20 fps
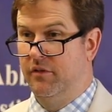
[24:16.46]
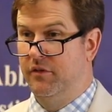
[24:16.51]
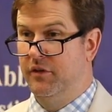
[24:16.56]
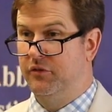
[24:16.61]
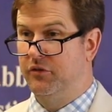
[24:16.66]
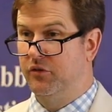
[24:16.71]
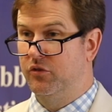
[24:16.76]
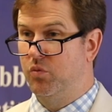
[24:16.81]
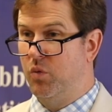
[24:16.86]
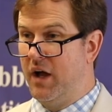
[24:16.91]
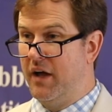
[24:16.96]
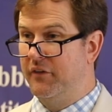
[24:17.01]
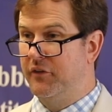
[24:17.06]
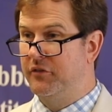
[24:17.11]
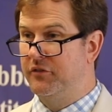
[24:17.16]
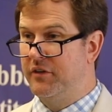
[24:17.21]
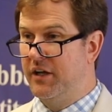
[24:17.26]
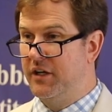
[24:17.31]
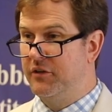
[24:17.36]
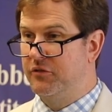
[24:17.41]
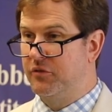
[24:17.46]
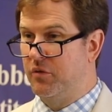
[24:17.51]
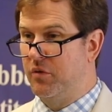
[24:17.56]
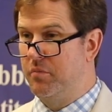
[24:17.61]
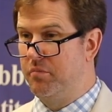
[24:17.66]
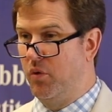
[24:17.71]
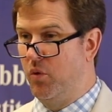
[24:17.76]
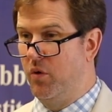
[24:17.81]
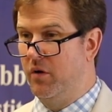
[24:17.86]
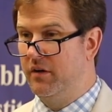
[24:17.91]
This is why the states are
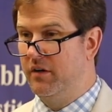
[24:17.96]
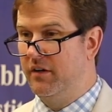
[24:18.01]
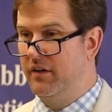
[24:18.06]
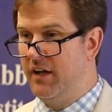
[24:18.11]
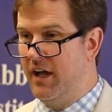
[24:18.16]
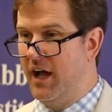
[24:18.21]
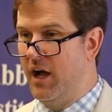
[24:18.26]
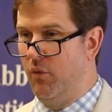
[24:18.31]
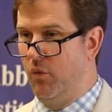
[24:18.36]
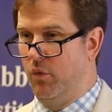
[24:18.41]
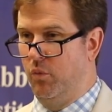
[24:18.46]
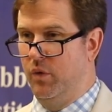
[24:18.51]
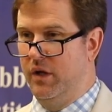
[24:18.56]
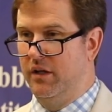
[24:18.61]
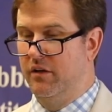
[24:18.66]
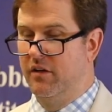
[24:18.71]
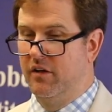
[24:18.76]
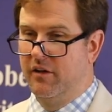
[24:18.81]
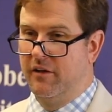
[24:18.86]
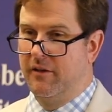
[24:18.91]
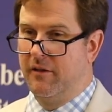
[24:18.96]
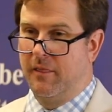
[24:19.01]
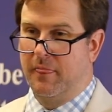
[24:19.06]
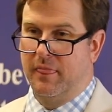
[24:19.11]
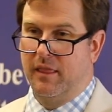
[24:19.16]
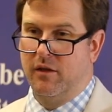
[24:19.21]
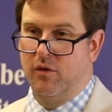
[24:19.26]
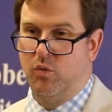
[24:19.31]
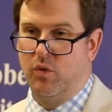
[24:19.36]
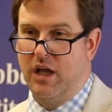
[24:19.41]
important now.
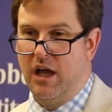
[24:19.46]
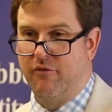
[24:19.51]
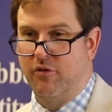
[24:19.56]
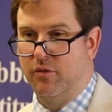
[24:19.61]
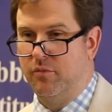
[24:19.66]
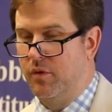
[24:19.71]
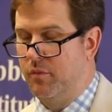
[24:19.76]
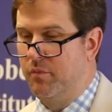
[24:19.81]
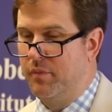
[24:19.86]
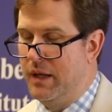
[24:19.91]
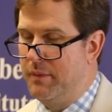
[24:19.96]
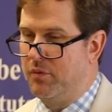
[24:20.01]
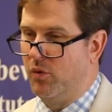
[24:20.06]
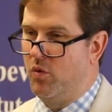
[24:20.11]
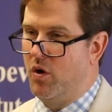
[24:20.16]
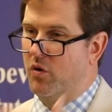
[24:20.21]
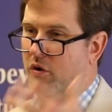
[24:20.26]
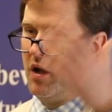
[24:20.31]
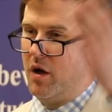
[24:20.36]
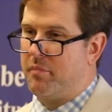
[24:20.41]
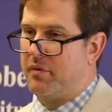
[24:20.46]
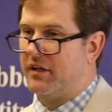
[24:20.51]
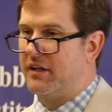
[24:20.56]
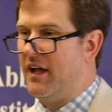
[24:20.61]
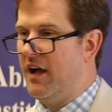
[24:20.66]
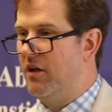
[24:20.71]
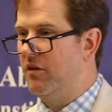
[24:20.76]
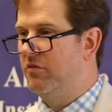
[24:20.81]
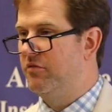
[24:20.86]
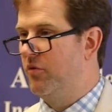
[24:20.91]
When people woke up in
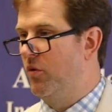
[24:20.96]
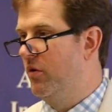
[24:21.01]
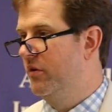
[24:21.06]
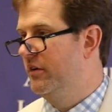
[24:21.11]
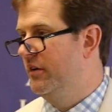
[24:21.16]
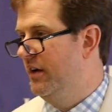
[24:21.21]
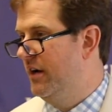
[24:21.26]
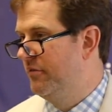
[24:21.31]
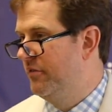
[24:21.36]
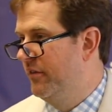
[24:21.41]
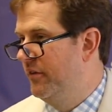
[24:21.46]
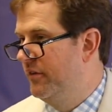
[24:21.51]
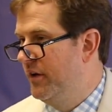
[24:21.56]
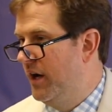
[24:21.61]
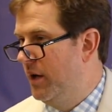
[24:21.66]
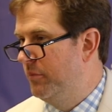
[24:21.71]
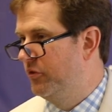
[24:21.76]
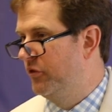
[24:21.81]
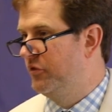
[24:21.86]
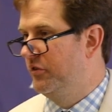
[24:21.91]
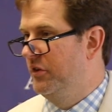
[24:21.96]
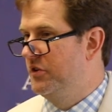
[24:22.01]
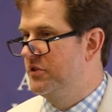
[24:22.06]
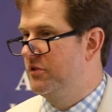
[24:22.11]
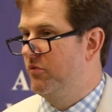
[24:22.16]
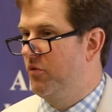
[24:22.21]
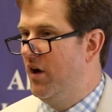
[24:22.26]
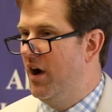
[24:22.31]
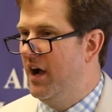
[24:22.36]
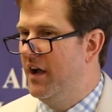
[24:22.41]
California after the Dobbs
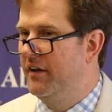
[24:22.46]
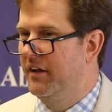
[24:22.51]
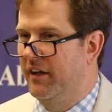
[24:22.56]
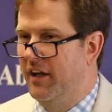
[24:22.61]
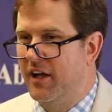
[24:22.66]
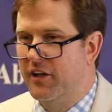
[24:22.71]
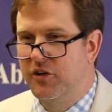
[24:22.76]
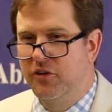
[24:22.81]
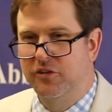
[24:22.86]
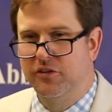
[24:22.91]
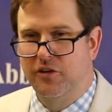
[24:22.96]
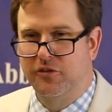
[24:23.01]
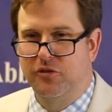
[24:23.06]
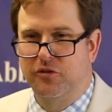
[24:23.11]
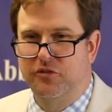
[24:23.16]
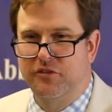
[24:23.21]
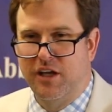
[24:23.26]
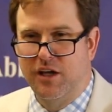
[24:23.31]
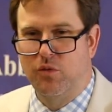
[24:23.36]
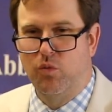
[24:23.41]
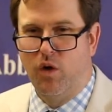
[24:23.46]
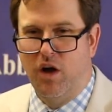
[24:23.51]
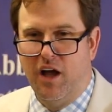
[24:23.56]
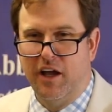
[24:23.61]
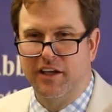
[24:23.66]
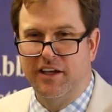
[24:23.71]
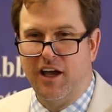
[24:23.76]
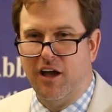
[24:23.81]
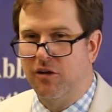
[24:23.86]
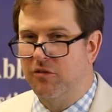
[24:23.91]
decision rioting. I couldn't understand
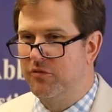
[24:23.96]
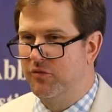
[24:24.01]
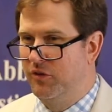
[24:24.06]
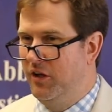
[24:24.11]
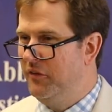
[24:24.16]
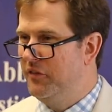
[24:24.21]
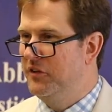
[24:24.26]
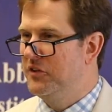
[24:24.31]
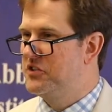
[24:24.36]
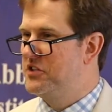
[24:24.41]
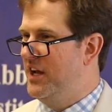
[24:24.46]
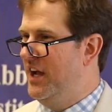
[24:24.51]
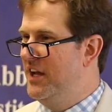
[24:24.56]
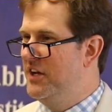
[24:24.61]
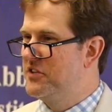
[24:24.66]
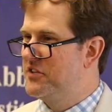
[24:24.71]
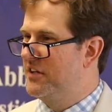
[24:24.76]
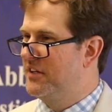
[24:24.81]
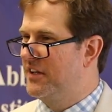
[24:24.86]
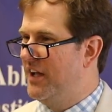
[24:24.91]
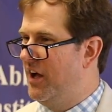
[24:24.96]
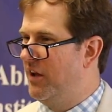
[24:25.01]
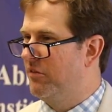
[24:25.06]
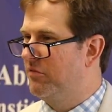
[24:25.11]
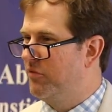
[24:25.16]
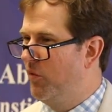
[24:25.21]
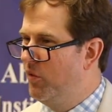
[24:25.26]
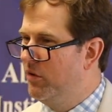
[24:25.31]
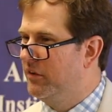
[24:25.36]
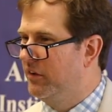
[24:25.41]
why. Nothing changed in
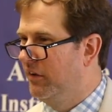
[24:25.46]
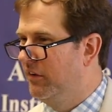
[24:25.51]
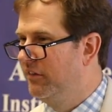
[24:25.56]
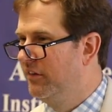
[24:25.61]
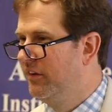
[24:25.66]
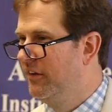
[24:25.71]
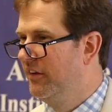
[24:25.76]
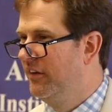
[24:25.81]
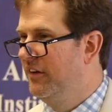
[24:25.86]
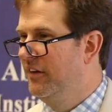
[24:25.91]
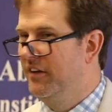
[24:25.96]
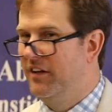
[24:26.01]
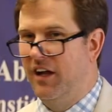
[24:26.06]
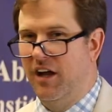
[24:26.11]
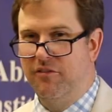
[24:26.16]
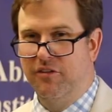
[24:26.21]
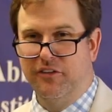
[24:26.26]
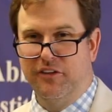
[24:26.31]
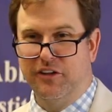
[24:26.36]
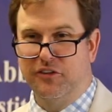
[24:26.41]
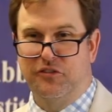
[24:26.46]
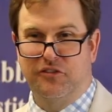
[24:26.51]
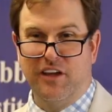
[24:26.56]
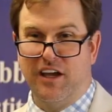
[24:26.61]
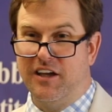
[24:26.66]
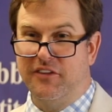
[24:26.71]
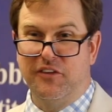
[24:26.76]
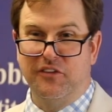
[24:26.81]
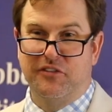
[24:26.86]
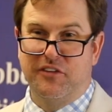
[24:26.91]
California. Everything
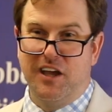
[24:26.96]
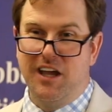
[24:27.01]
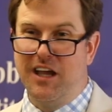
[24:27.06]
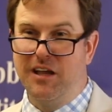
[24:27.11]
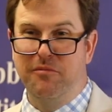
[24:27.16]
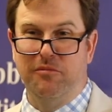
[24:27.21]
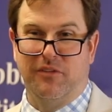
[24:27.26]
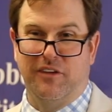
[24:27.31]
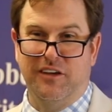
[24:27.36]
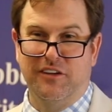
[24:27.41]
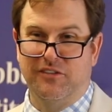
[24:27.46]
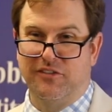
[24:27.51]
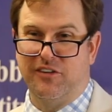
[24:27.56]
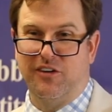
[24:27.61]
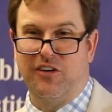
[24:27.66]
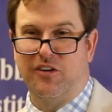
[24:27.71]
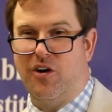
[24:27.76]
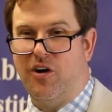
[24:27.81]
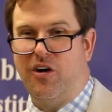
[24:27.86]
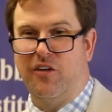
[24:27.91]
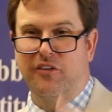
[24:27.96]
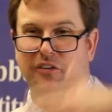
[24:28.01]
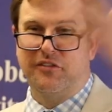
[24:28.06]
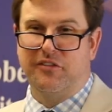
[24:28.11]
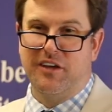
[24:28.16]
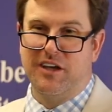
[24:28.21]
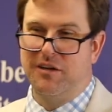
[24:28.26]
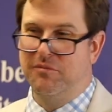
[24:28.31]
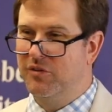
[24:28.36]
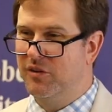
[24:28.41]
stayed the same. They saw all the
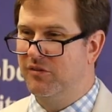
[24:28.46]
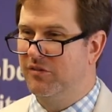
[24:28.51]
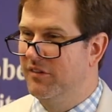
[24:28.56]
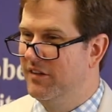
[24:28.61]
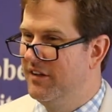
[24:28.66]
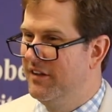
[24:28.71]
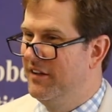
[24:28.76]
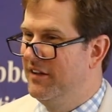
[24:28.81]
same little